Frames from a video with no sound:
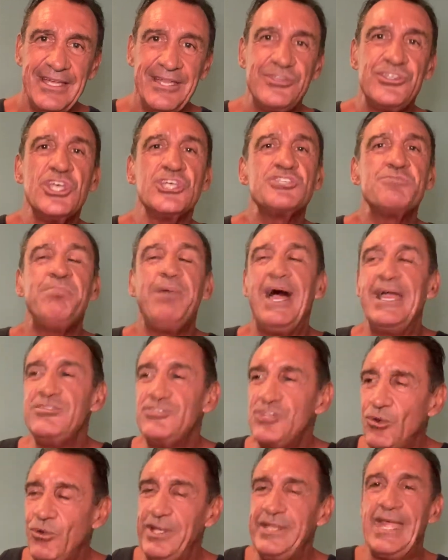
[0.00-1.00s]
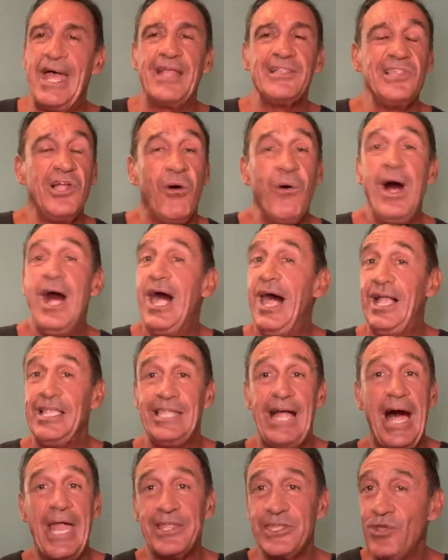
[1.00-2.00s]
Just by doing that low. A
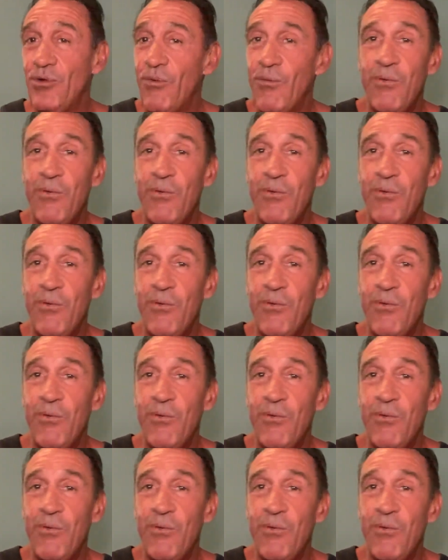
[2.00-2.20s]
lot of you,